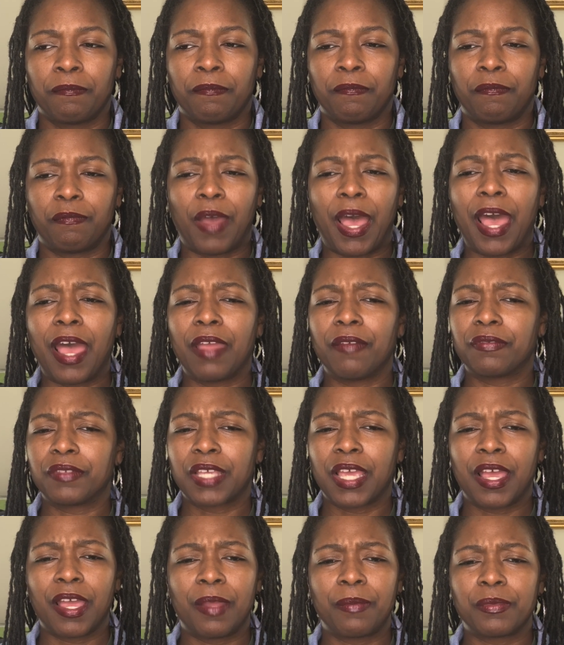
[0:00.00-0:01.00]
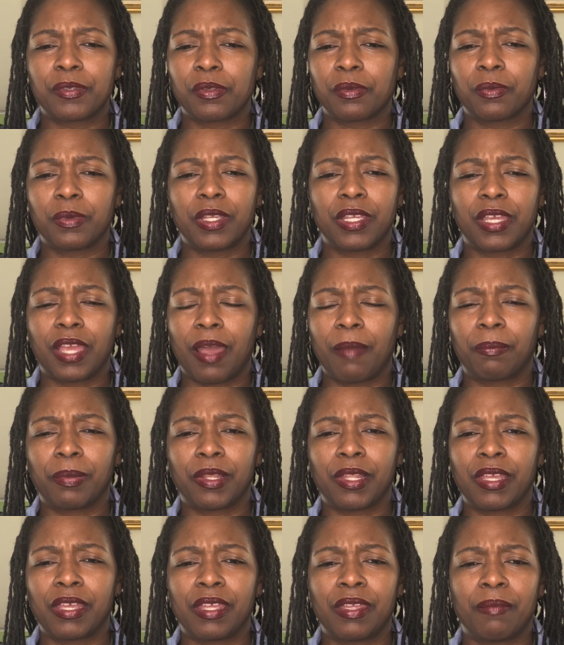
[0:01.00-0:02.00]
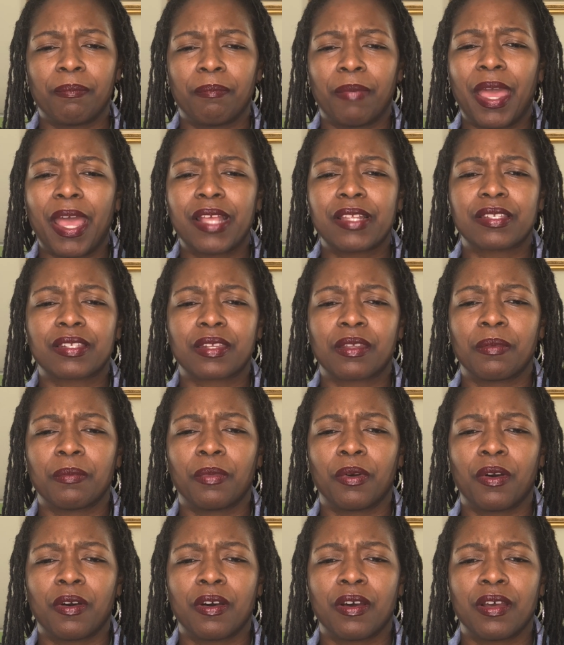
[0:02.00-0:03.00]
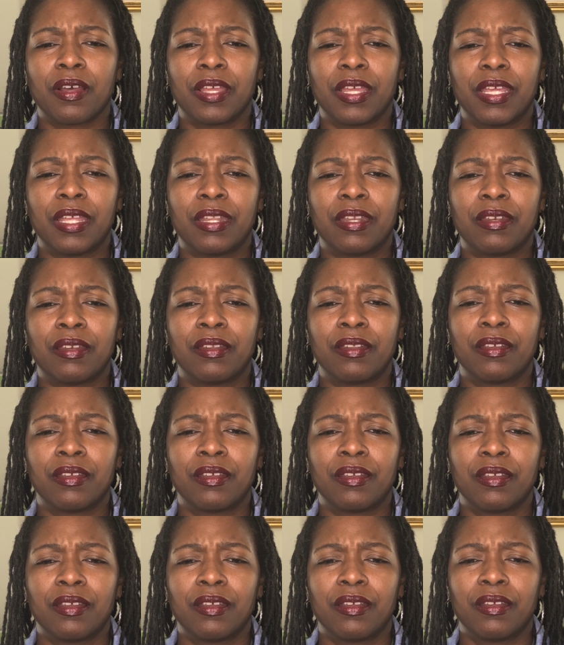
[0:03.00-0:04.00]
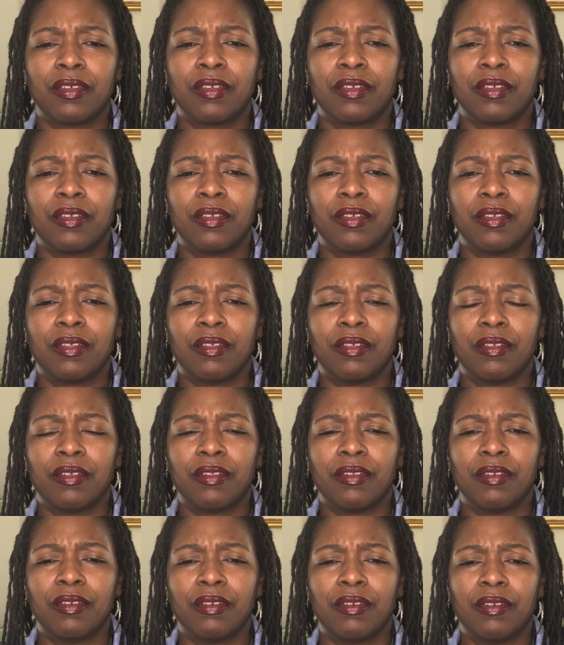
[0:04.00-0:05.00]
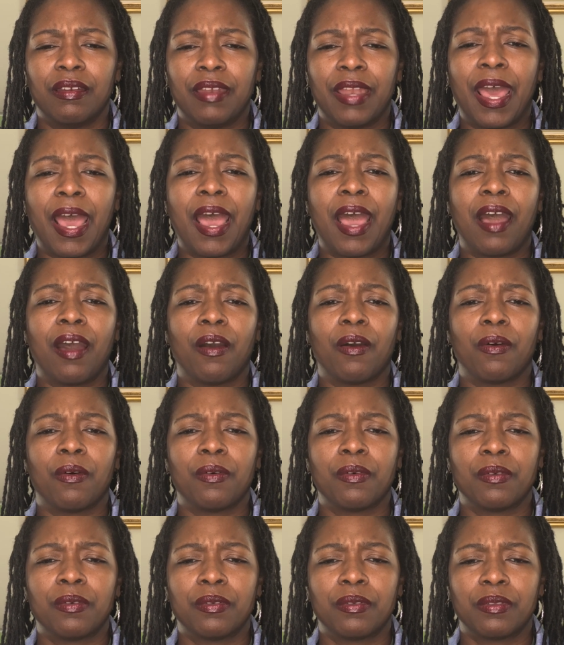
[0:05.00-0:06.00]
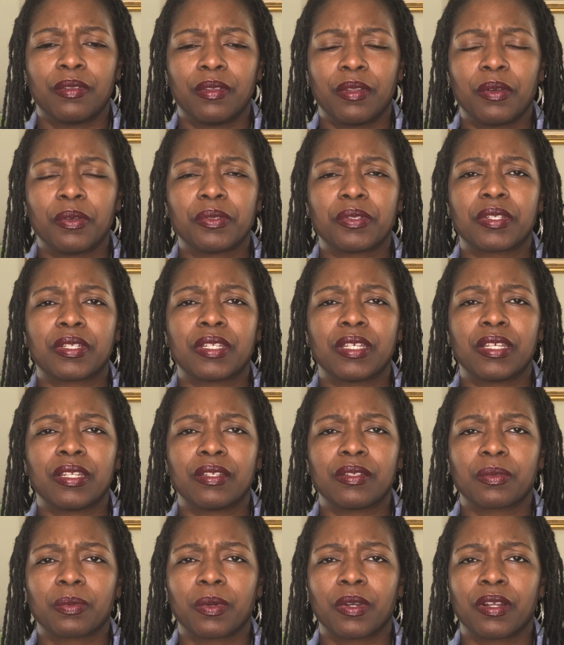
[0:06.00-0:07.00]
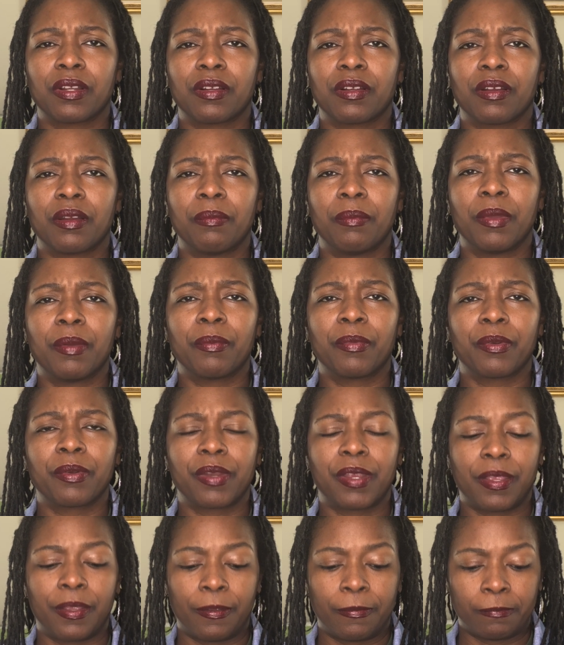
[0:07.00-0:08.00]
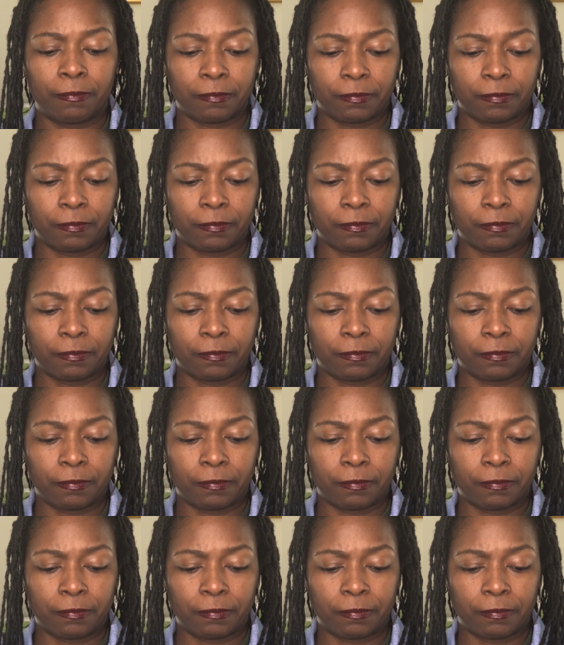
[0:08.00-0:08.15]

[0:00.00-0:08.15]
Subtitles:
5 times a week, I played basketball, and now those things were a memory.